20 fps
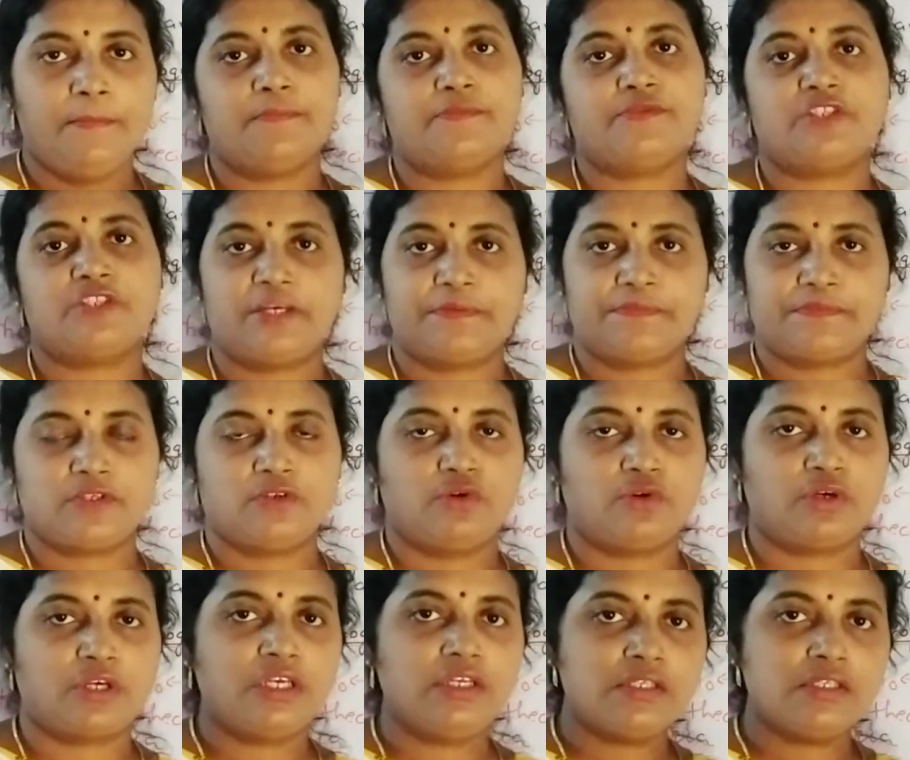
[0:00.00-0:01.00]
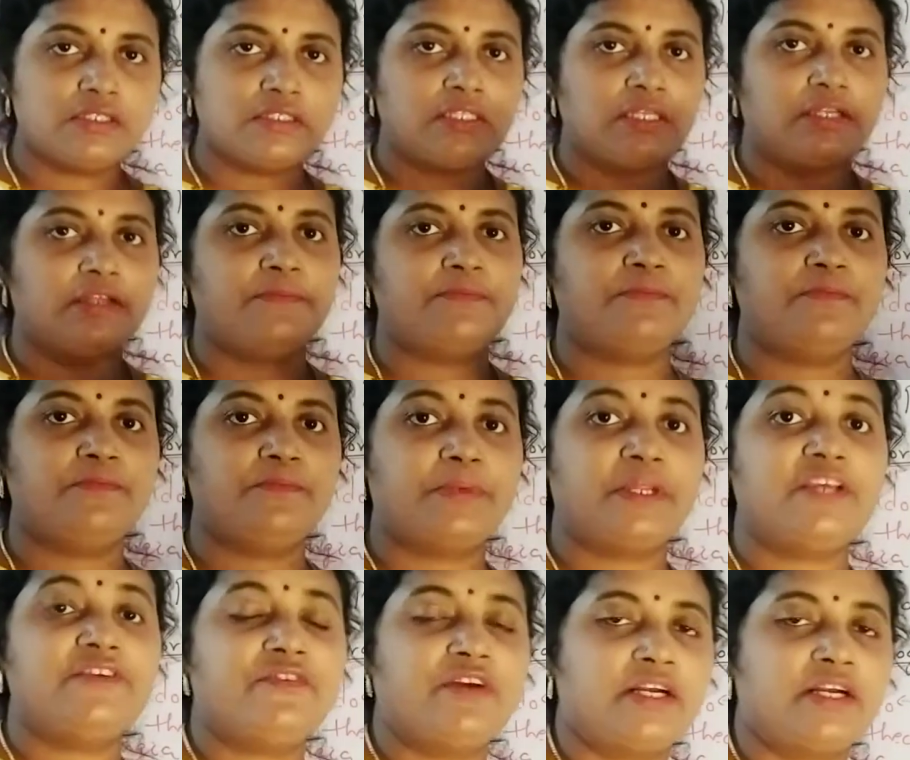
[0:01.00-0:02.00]
steps. Okay,
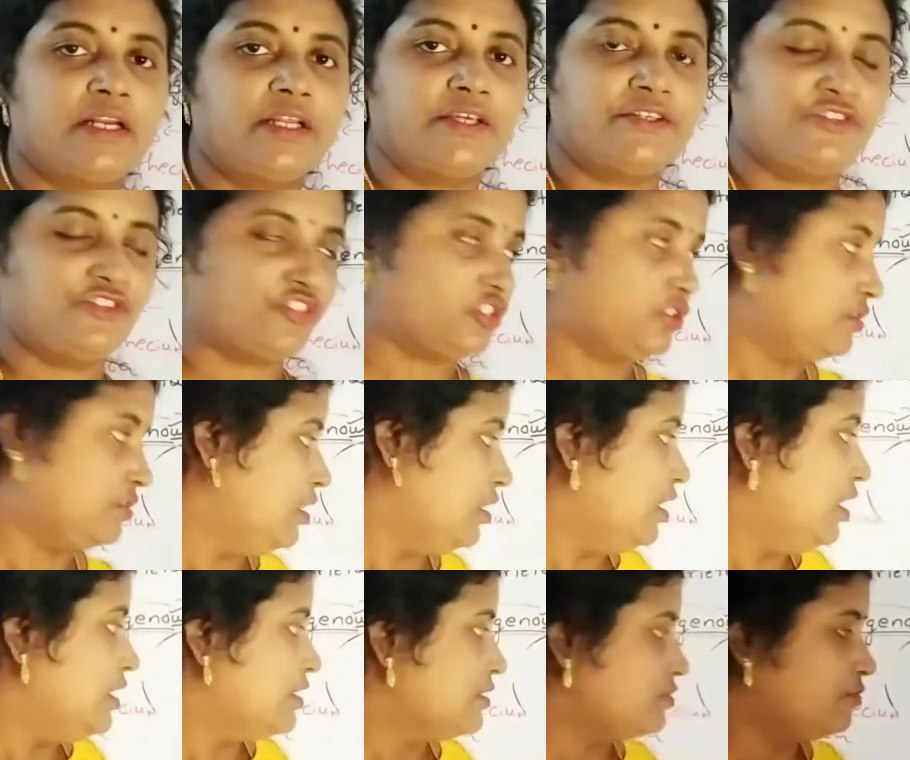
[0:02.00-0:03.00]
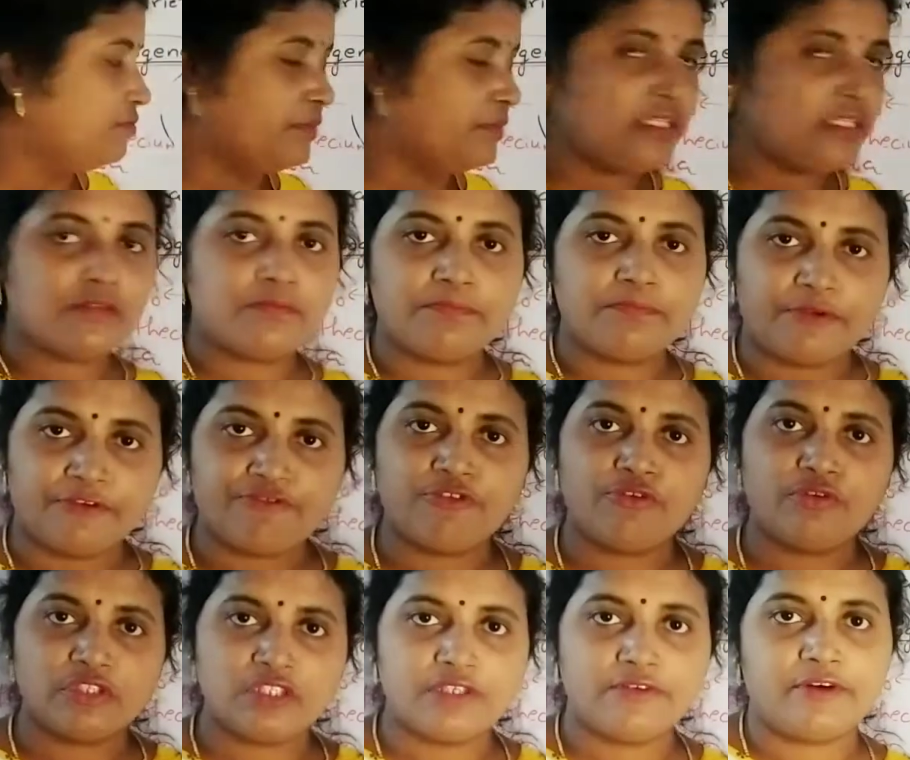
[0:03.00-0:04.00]
pre-fertilization. So means
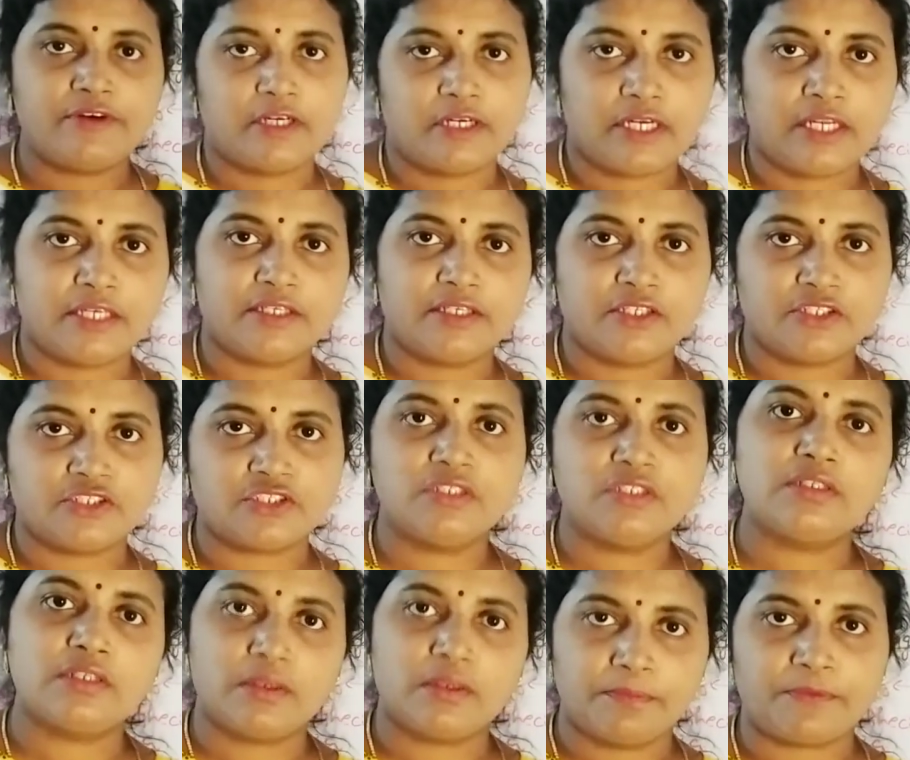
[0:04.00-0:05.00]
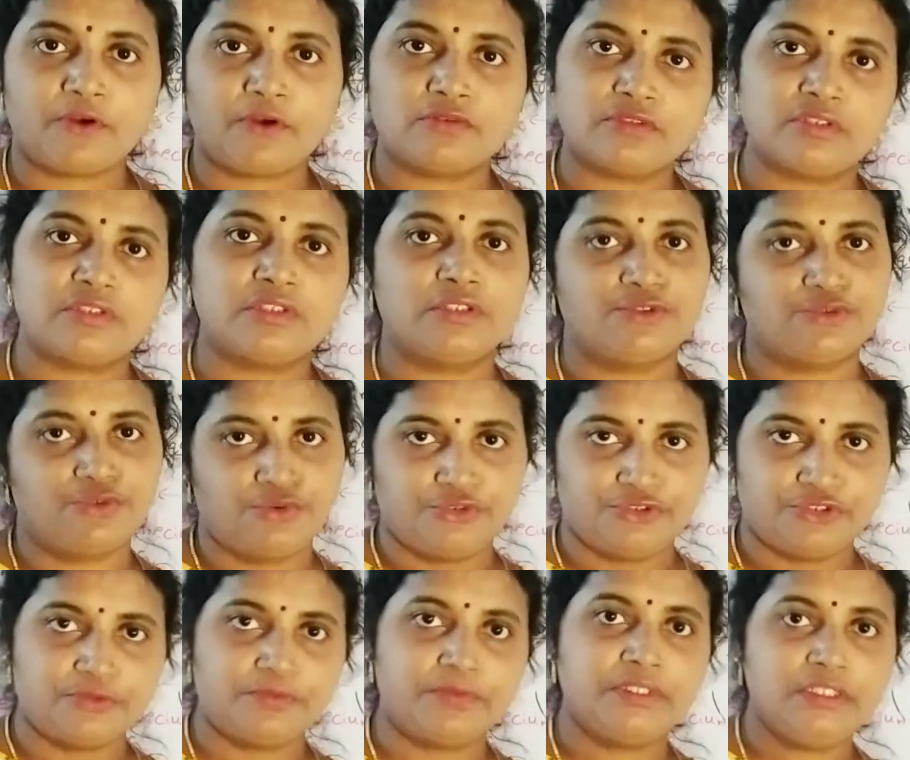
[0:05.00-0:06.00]
before the fertilization the process is going
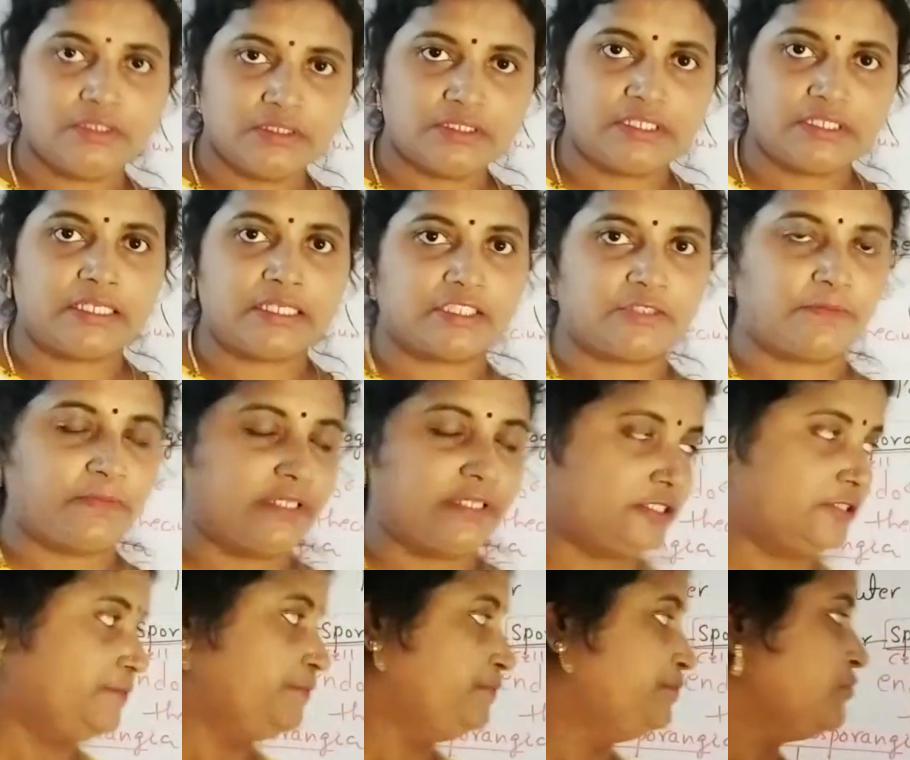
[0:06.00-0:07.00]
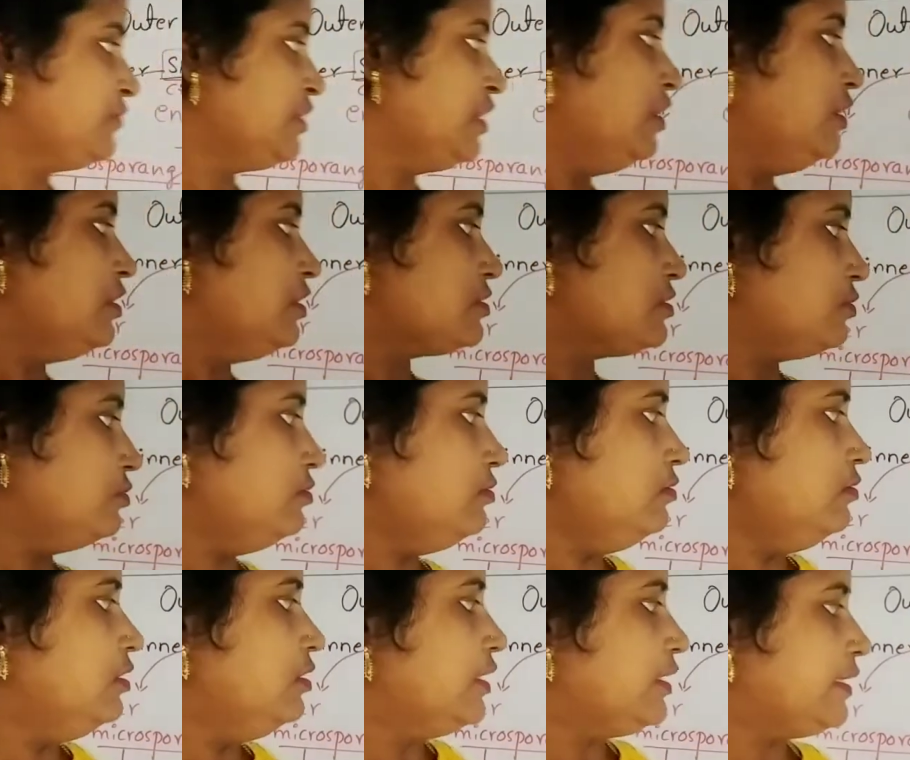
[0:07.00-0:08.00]
to be takes place. So
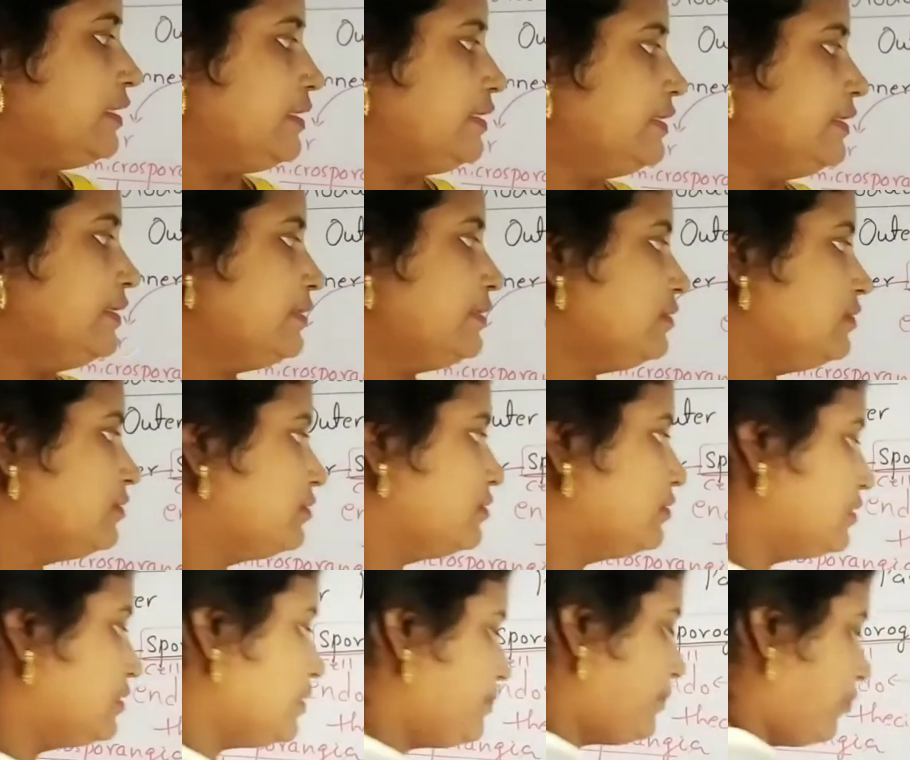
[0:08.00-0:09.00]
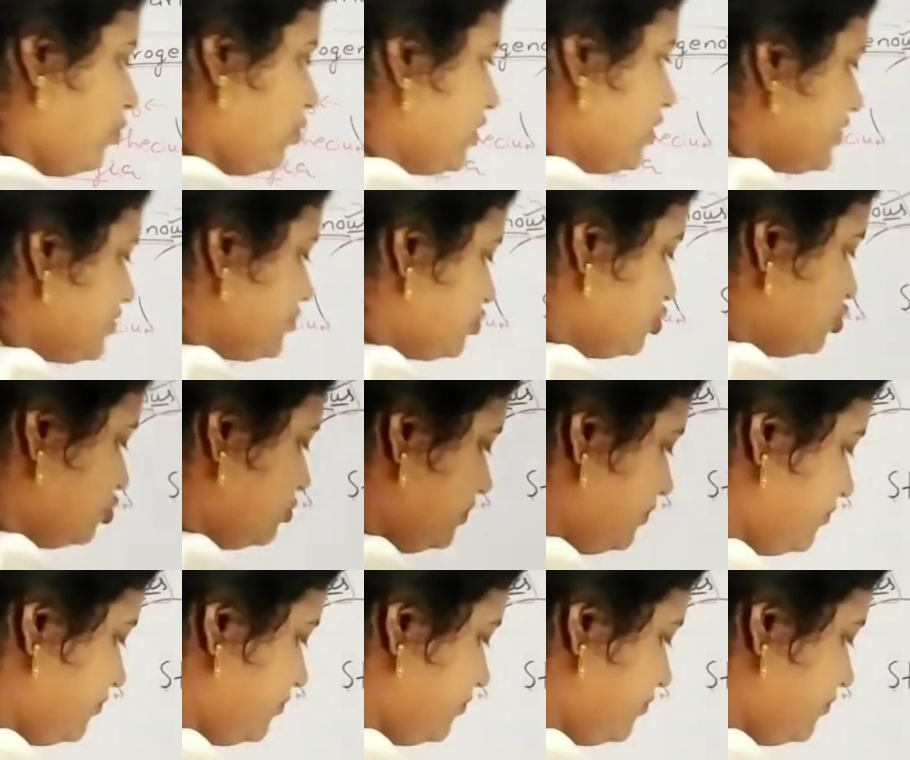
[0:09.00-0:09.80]
here the pollen tube,